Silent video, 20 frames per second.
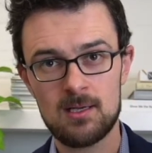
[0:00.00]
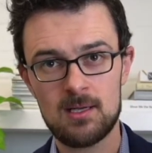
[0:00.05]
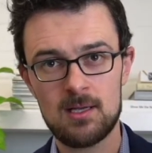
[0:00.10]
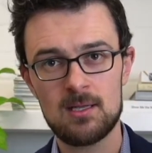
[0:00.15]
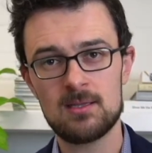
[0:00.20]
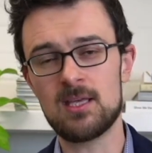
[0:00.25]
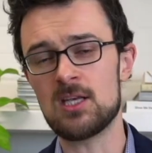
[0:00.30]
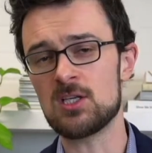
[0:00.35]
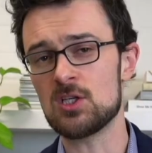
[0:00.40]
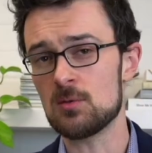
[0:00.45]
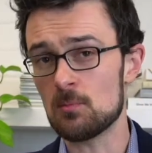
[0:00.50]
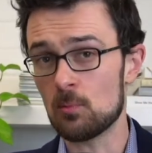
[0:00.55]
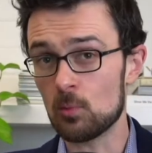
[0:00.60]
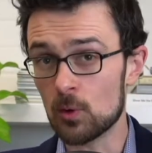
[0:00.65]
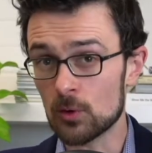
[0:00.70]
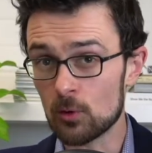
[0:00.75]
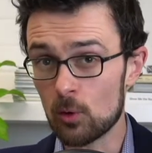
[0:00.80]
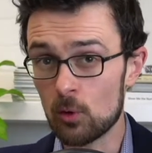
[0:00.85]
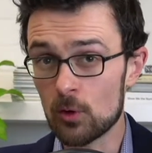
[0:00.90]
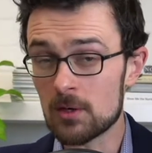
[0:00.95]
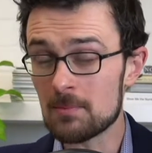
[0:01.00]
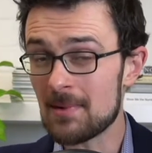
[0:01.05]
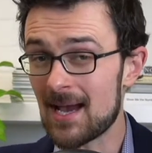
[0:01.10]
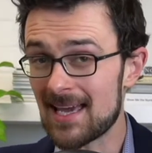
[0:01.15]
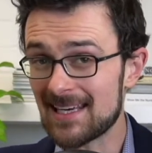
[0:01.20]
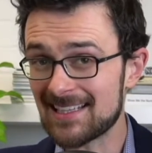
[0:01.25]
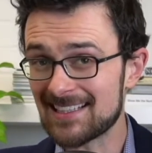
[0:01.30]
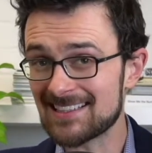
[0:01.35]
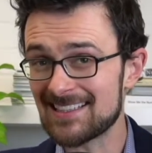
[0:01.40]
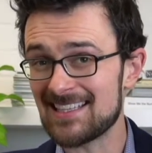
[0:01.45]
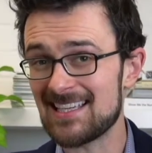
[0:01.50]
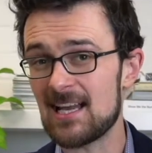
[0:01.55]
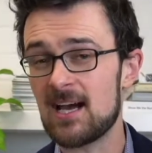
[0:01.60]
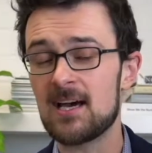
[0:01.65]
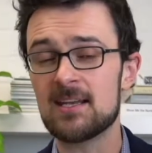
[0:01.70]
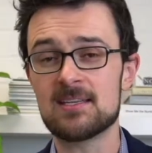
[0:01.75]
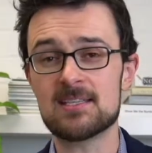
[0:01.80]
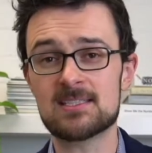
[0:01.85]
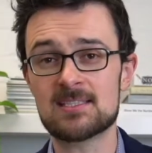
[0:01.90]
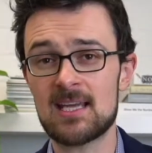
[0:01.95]
then you would automatically
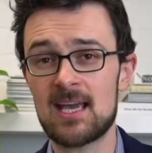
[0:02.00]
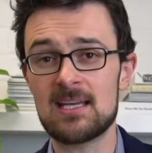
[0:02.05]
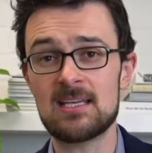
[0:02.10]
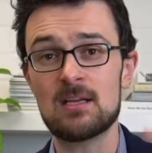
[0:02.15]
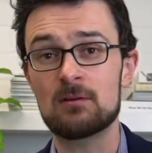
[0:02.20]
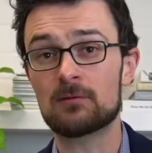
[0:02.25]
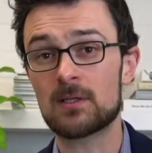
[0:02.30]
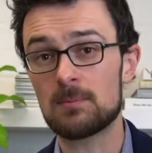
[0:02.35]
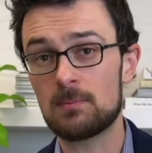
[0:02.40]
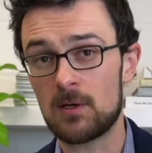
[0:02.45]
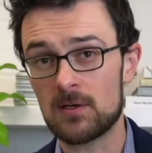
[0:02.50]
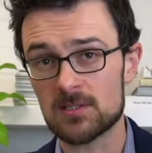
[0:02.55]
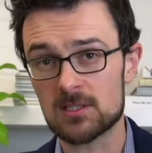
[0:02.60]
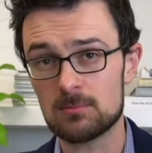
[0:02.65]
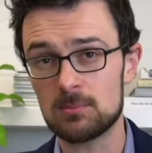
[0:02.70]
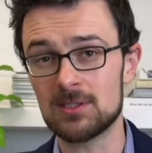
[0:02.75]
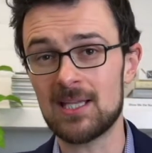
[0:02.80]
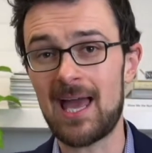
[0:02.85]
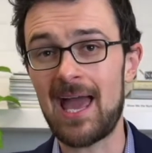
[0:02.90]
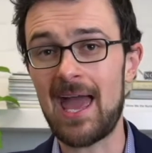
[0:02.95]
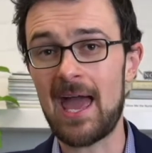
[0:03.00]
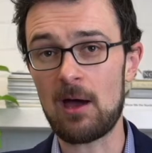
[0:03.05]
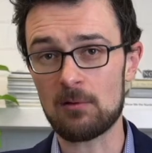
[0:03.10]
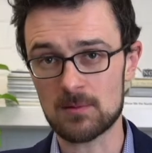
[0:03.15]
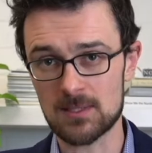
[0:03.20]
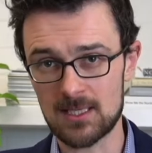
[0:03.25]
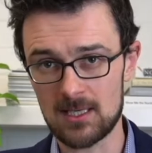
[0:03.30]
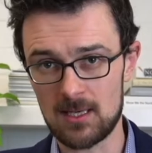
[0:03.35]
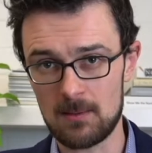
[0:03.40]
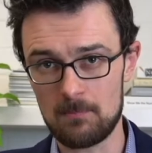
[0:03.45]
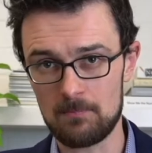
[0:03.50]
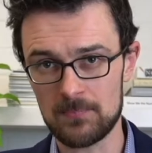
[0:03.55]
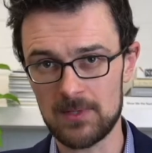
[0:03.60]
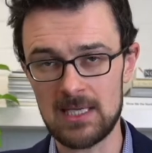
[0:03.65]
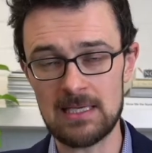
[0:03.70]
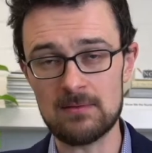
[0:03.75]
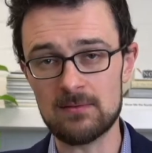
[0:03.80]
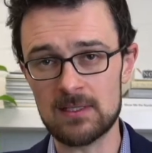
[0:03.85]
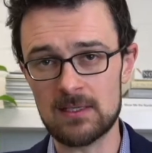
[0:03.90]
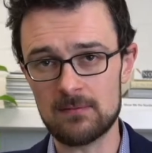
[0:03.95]
understand every possible outcome,
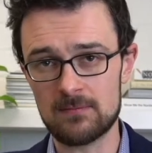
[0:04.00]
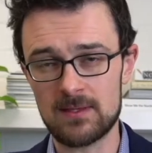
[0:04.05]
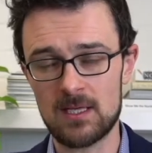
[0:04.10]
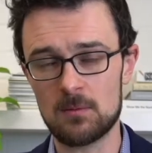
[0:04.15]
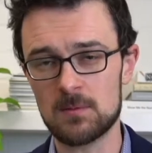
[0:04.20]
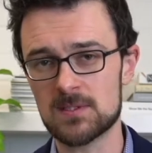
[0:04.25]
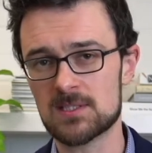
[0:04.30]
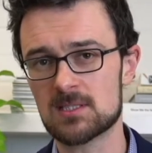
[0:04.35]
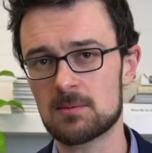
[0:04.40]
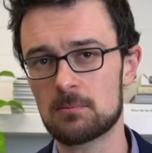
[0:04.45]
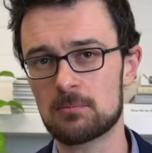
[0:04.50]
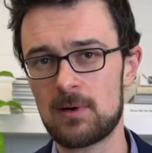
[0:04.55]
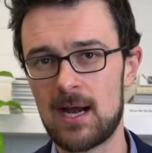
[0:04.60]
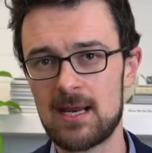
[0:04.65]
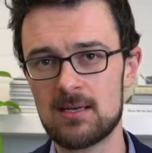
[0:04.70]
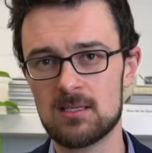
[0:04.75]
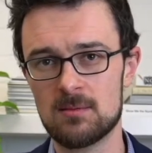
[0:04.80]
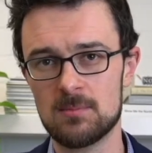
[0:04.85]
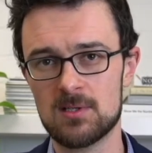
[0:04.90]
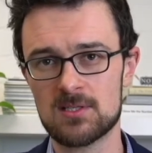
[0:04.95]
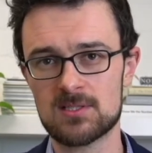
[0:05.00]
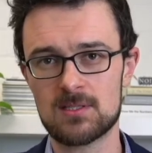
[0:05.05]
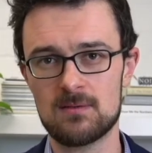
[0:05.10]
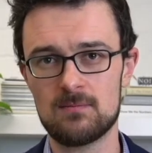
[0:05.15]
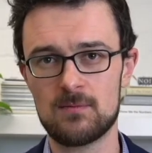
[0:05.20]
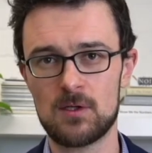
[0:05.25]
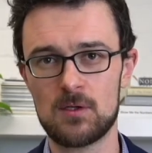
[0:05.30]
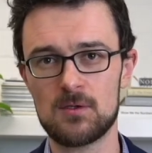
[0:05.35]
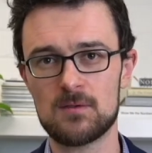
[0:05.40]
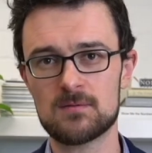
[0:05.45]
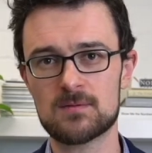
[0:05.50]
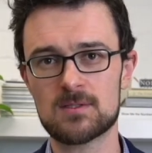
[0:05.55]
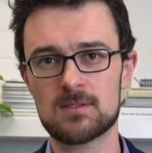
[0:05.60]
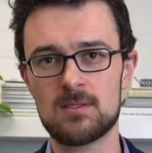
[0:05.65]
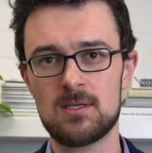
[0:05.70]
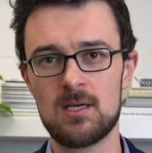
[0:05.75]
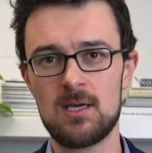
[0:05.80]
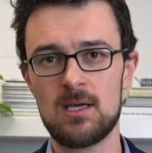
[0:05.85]
even if there was some randomness involved.